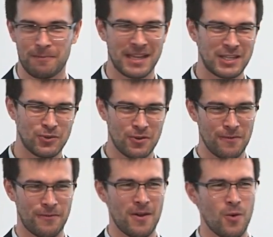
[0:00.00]
have been sort
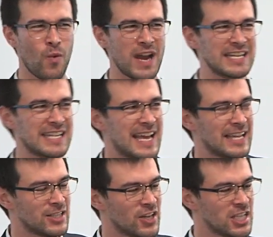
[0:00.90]
of weeded
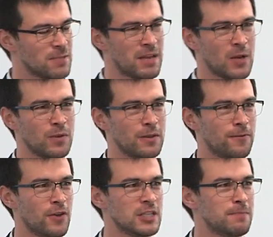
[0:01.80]
out, so to speak, with the
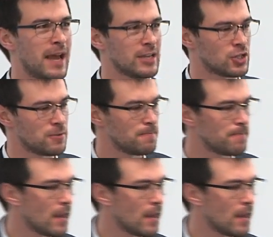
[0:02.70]
first batch.